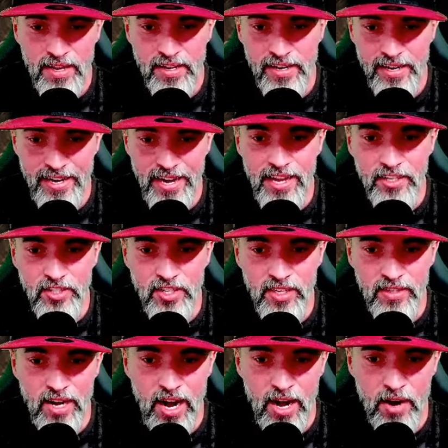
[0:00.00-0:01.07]

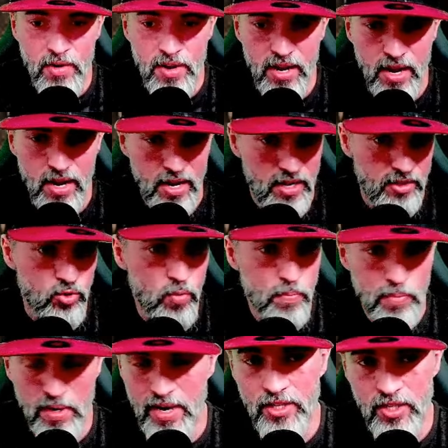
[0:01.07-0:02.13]
legendary, uh,
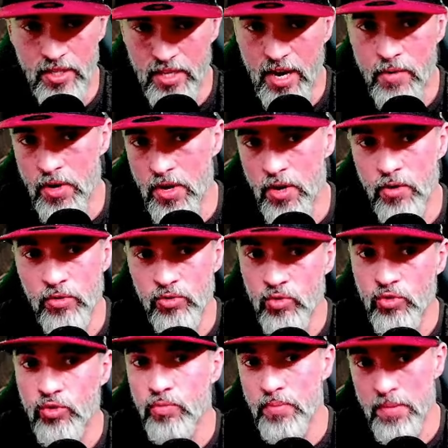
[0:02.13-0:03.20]
legendary hero is
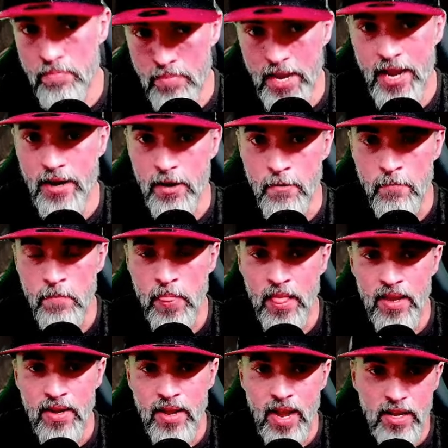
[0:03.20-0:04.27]
going to be better.
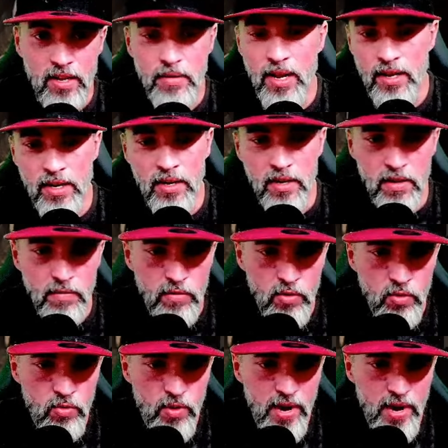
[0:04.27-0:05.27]
I'm gonna, I'm gonna give you